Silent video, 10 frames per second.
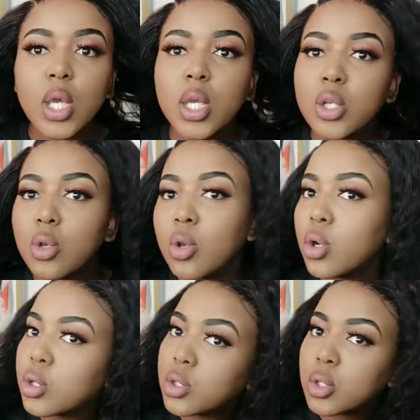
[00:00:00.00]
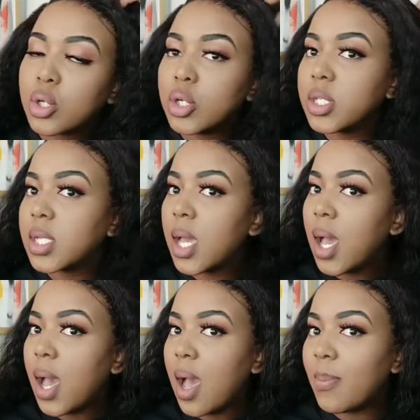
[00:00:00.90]
It looks good.
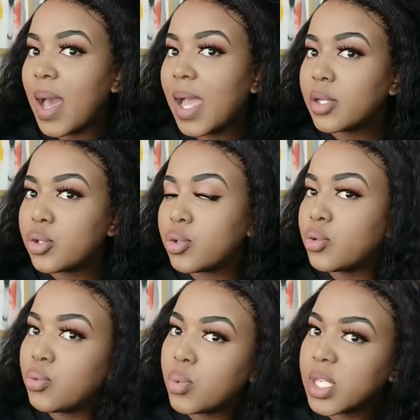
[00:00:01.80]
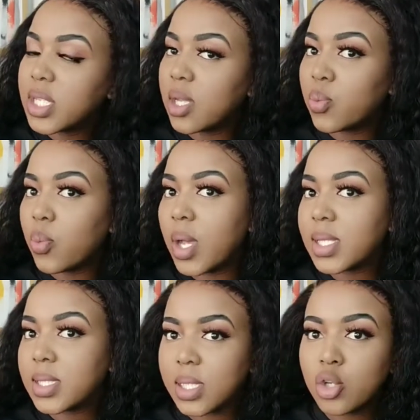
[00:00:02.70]
I do wish it
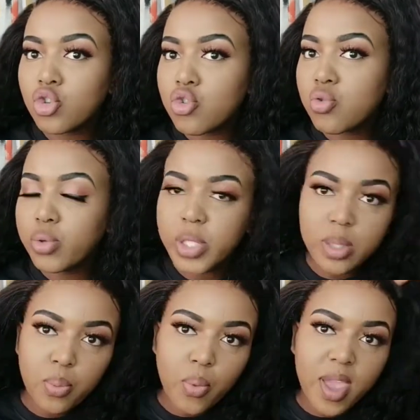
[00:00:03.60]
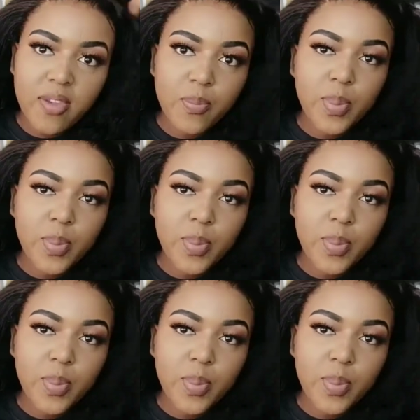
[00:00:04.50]
was a true deep wave,